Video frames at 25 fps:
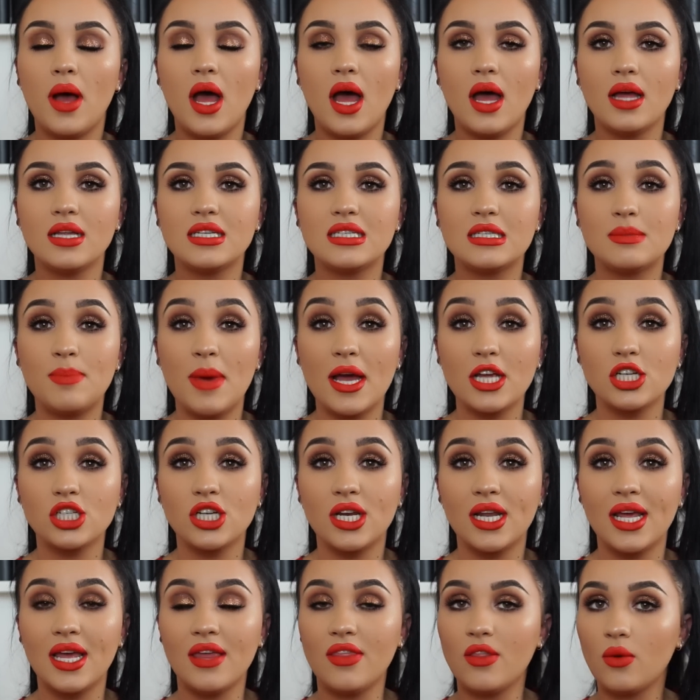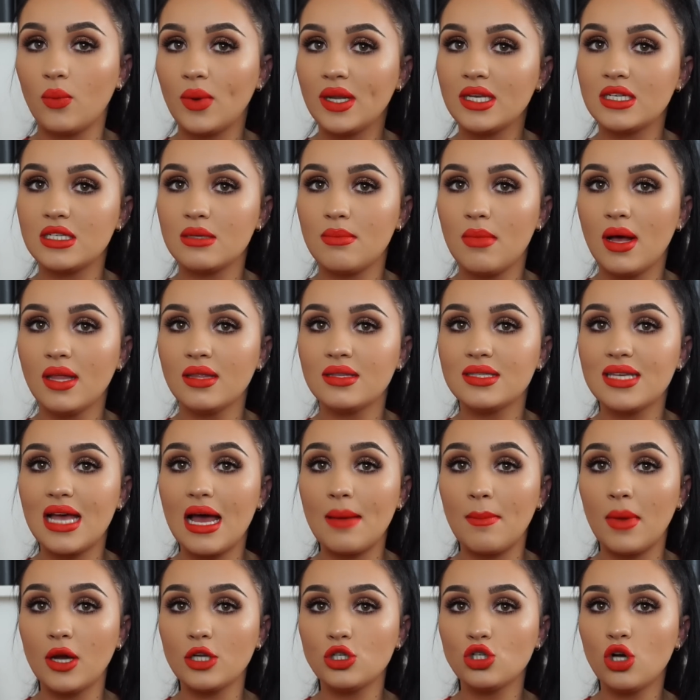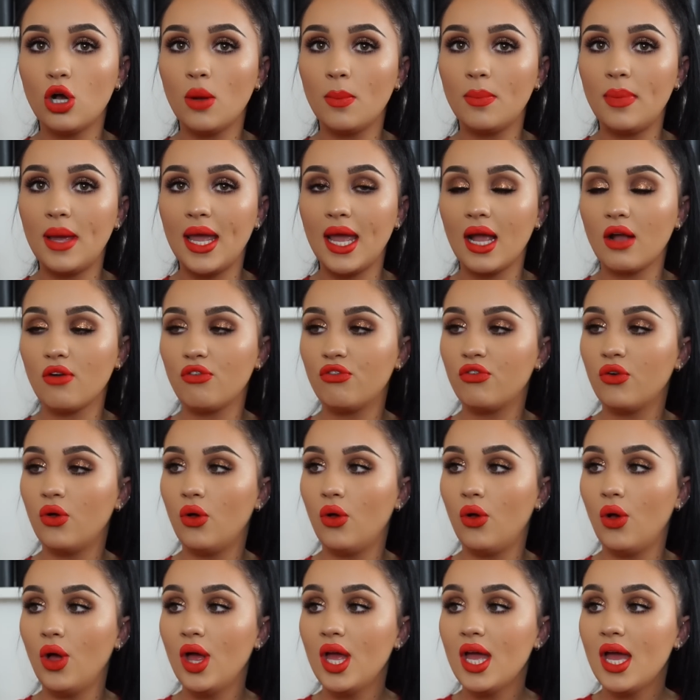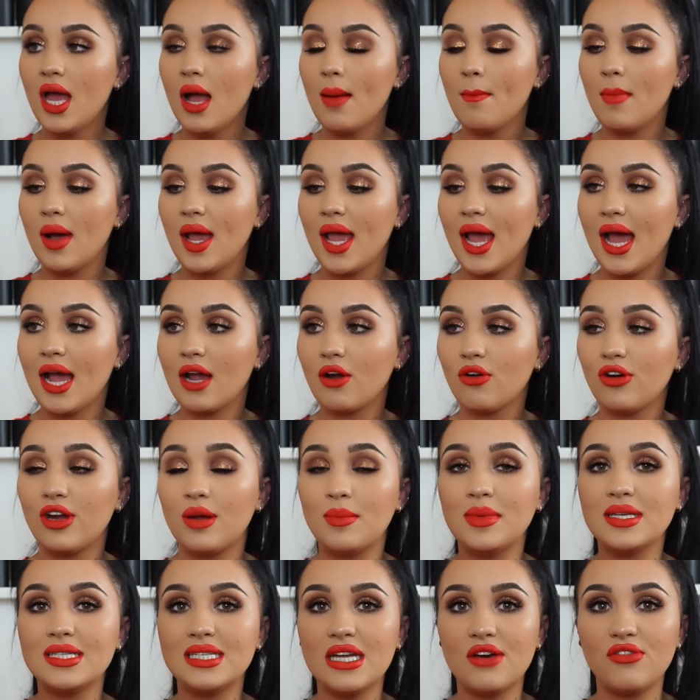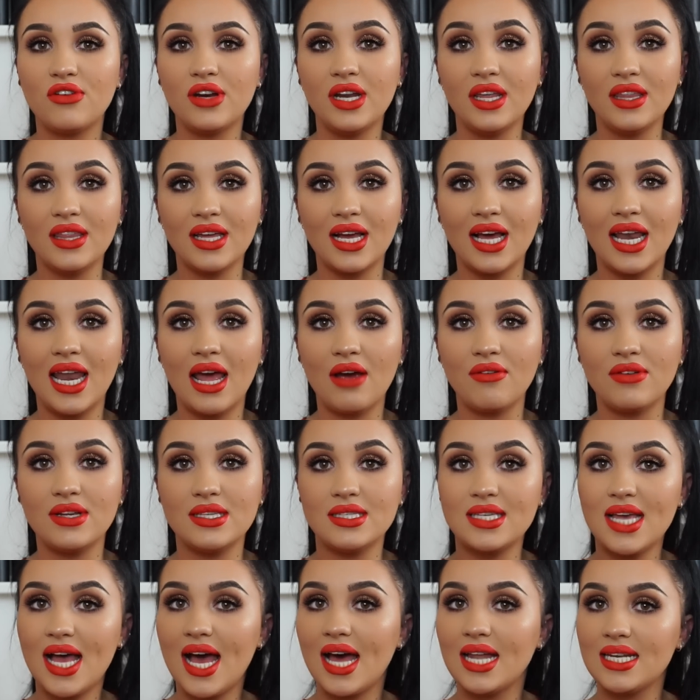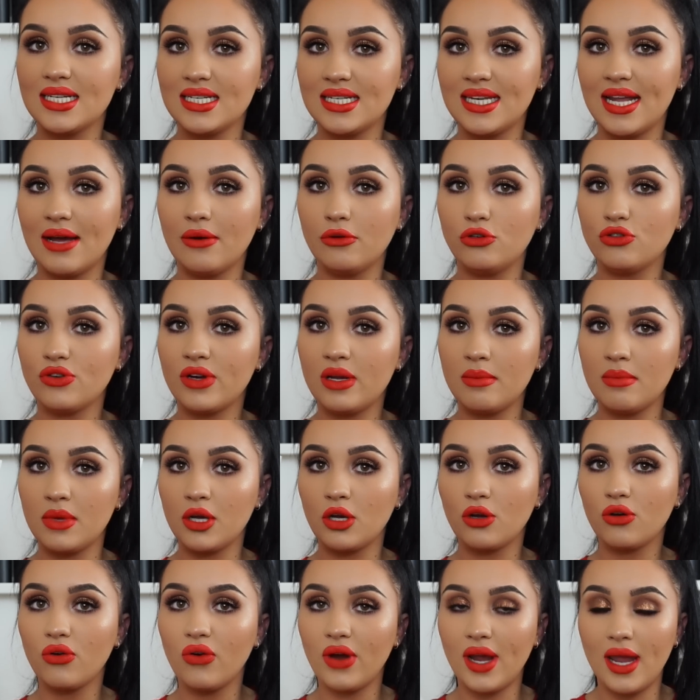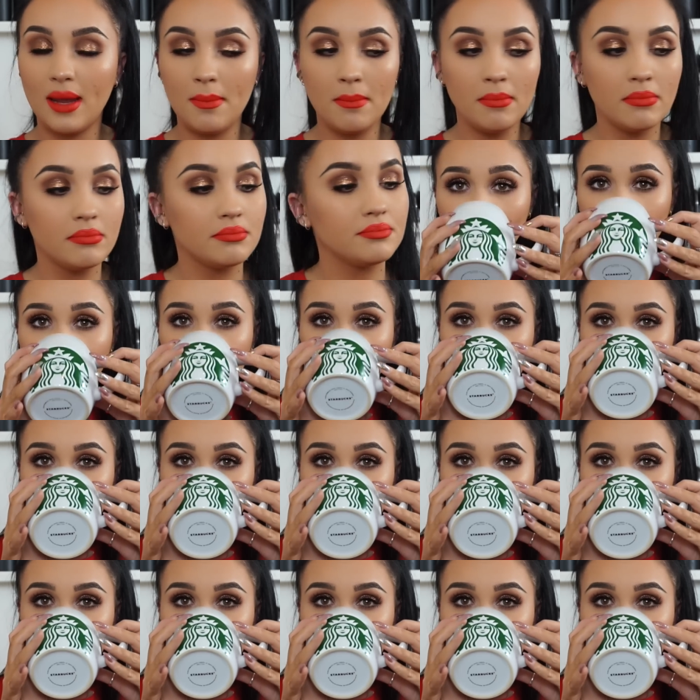but especially in the winter months, and my top pick for my hand cream is definitely the Clarins Hand and Nail Treatment Cream.